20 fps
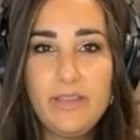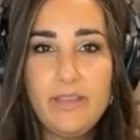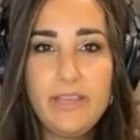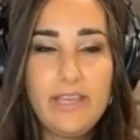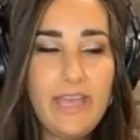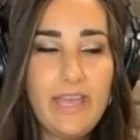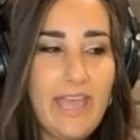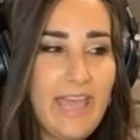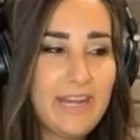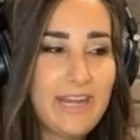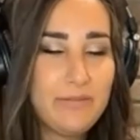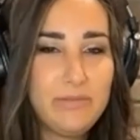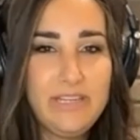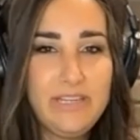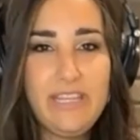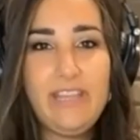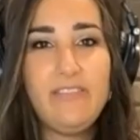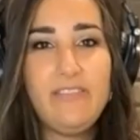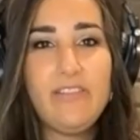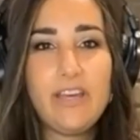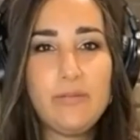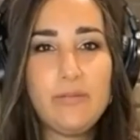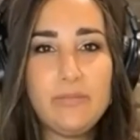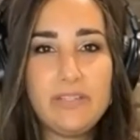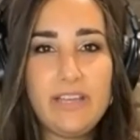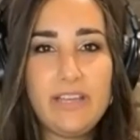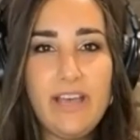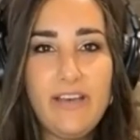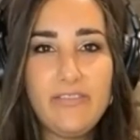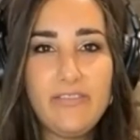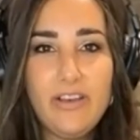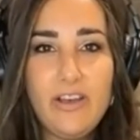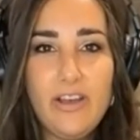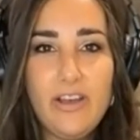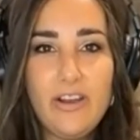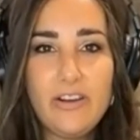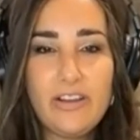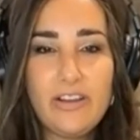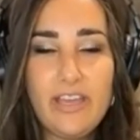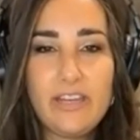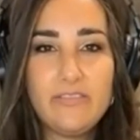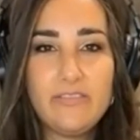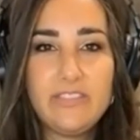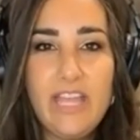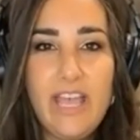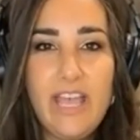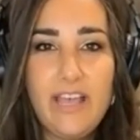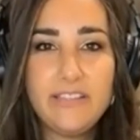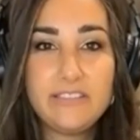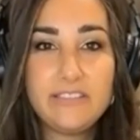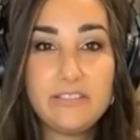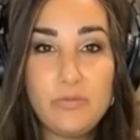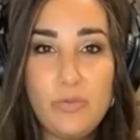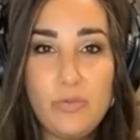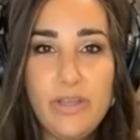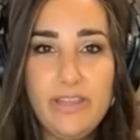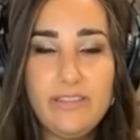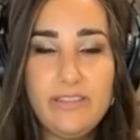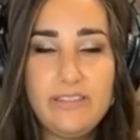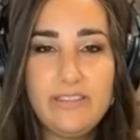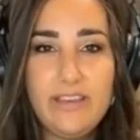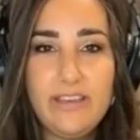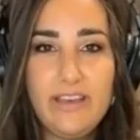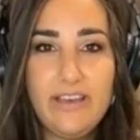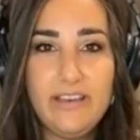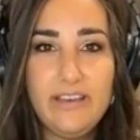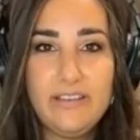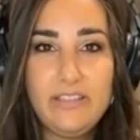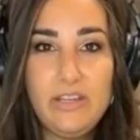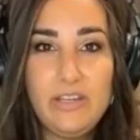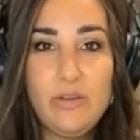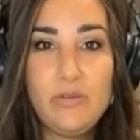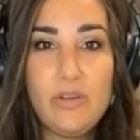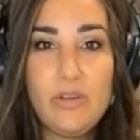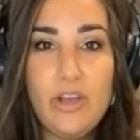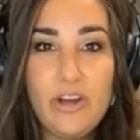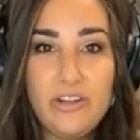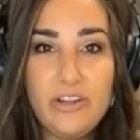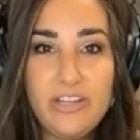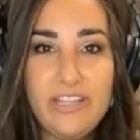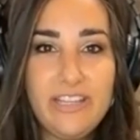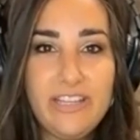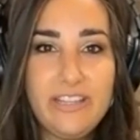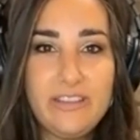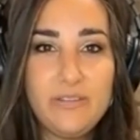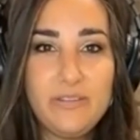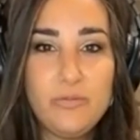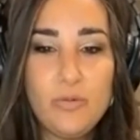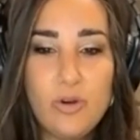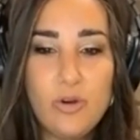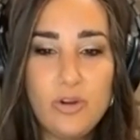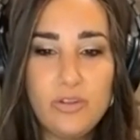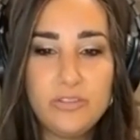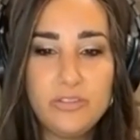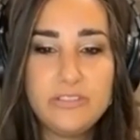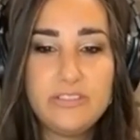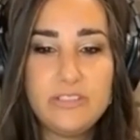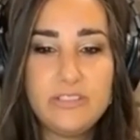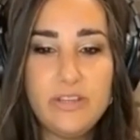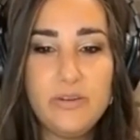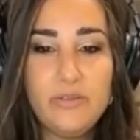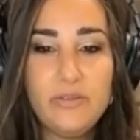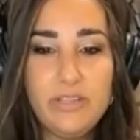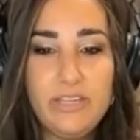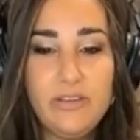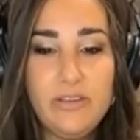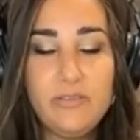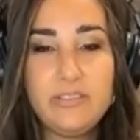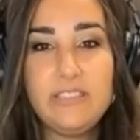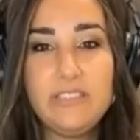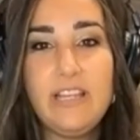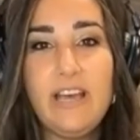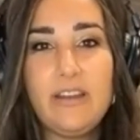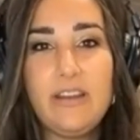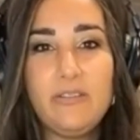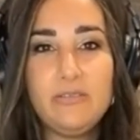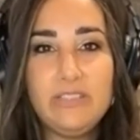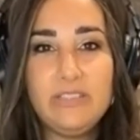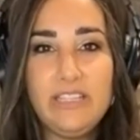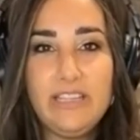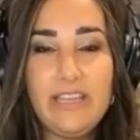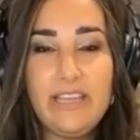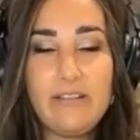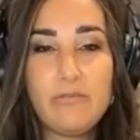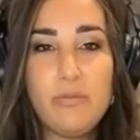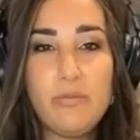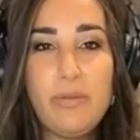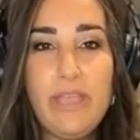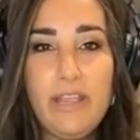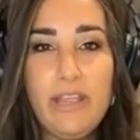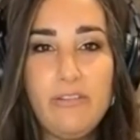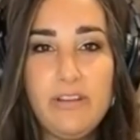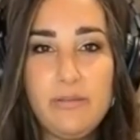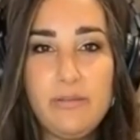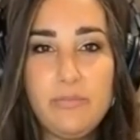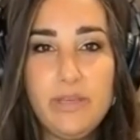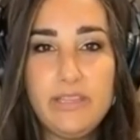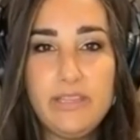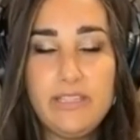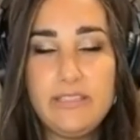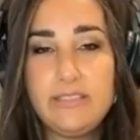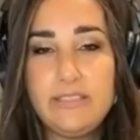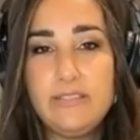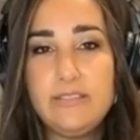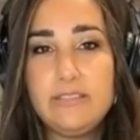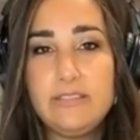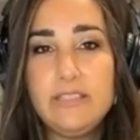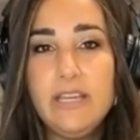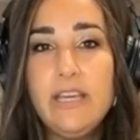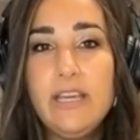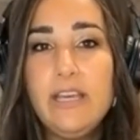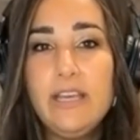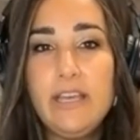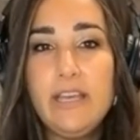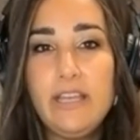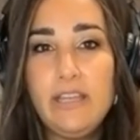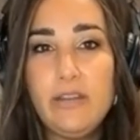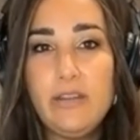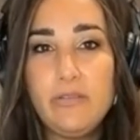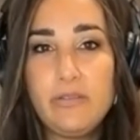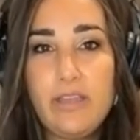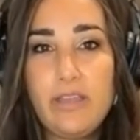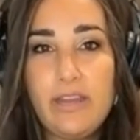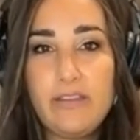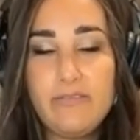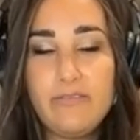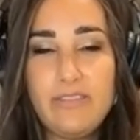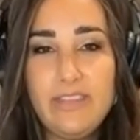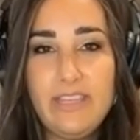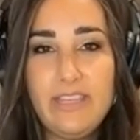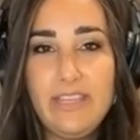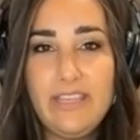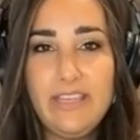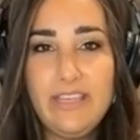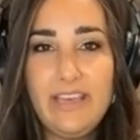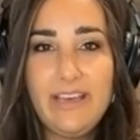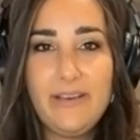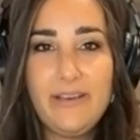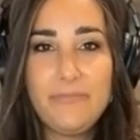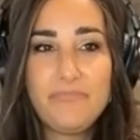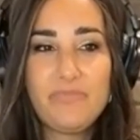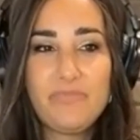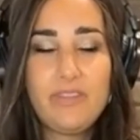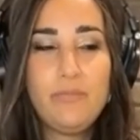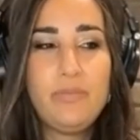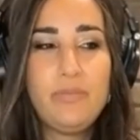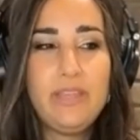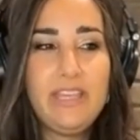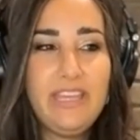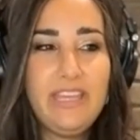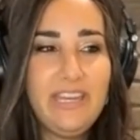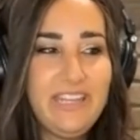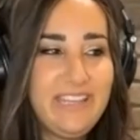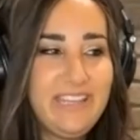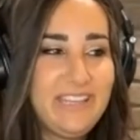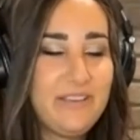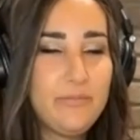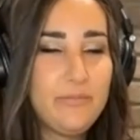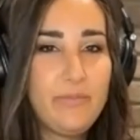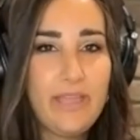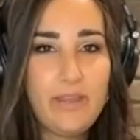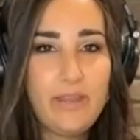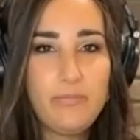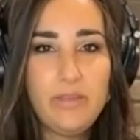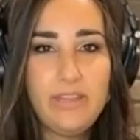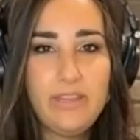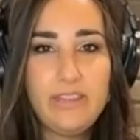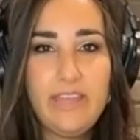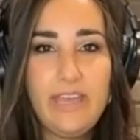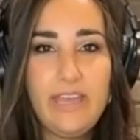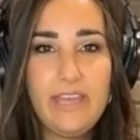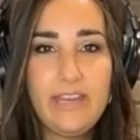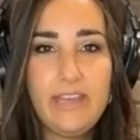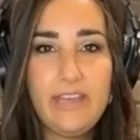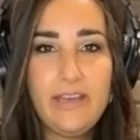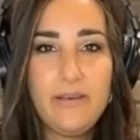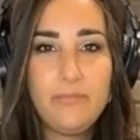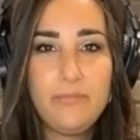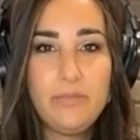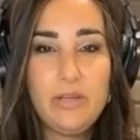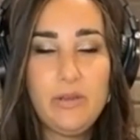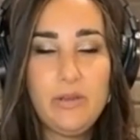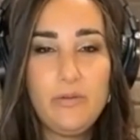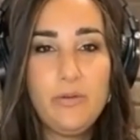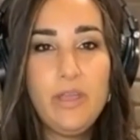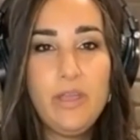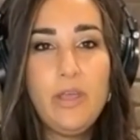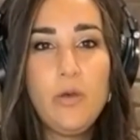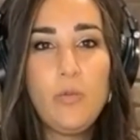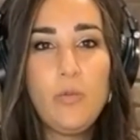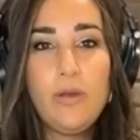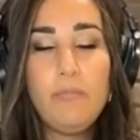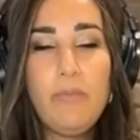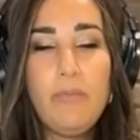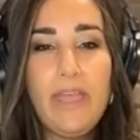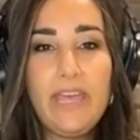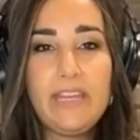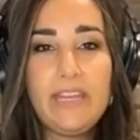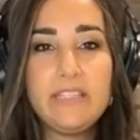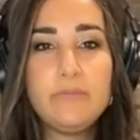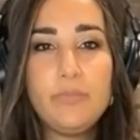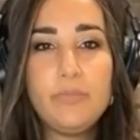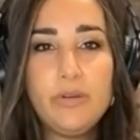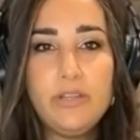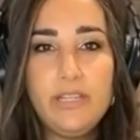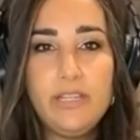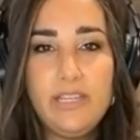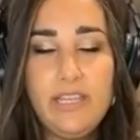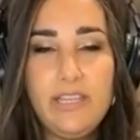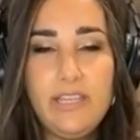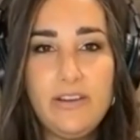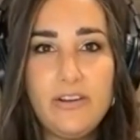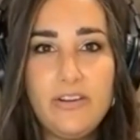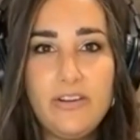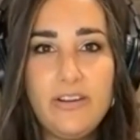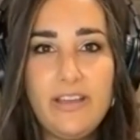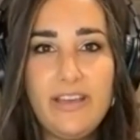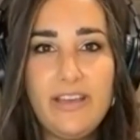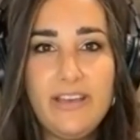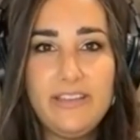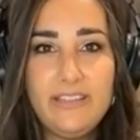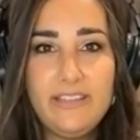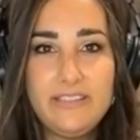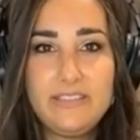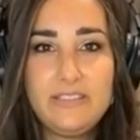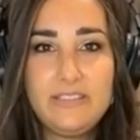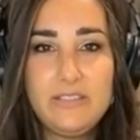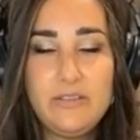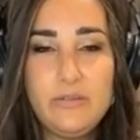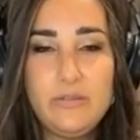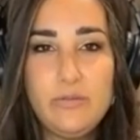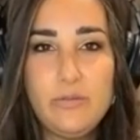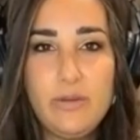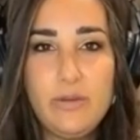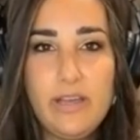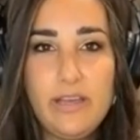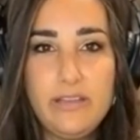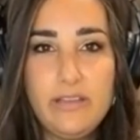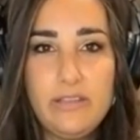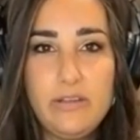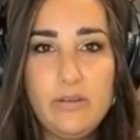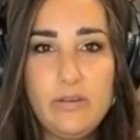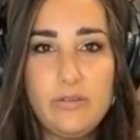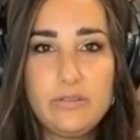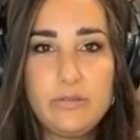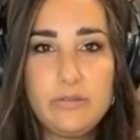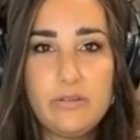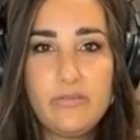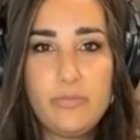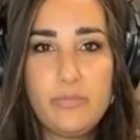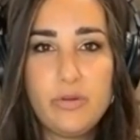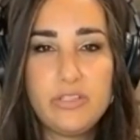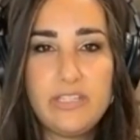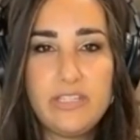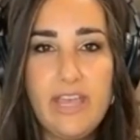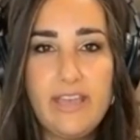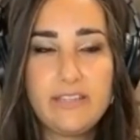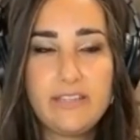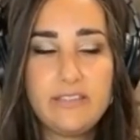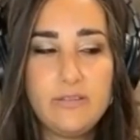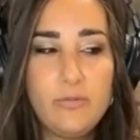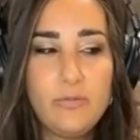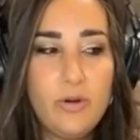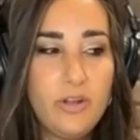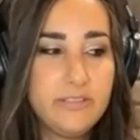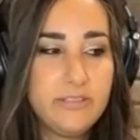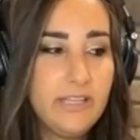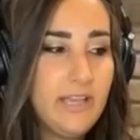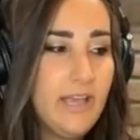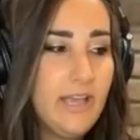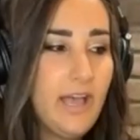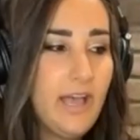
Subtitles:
Adam and Eve, Adam and Chava are kind of tasked with, guarding the world. So, it's not only like repairing, but this is, kind of the beginning commandment that, when man is put here, is to, sort of protect the world. I'm